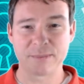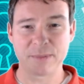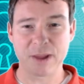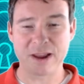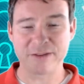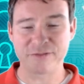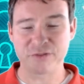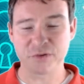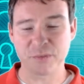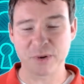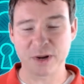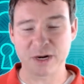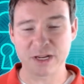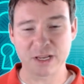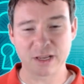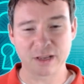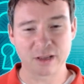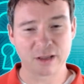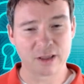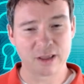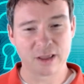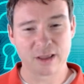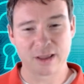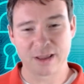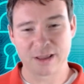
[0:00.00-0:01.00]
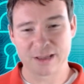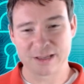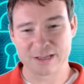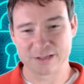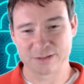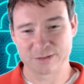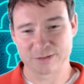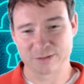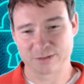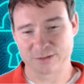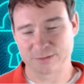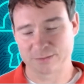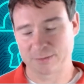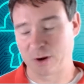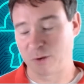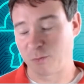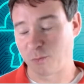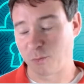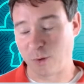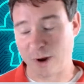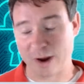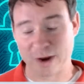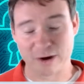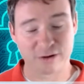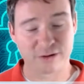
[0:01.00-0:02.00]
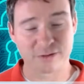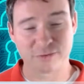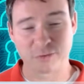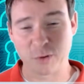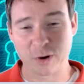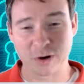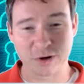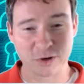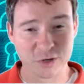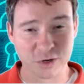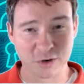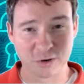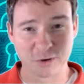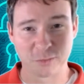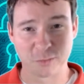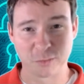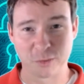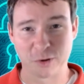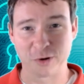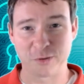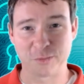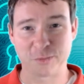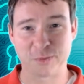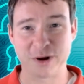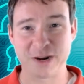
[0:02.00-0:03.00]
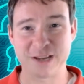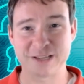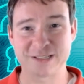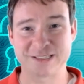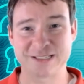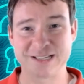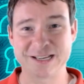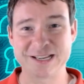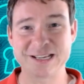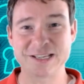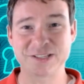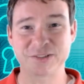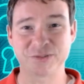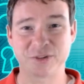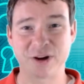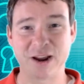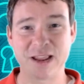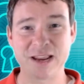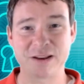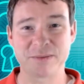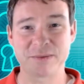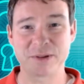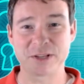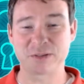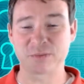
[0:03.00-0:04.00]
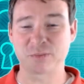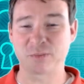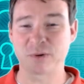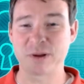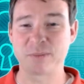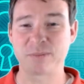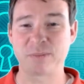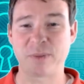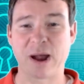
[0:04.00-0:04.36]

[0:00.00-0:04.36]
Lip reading: Everybody is aware of what WordPress is, right? I mean, it's a pretty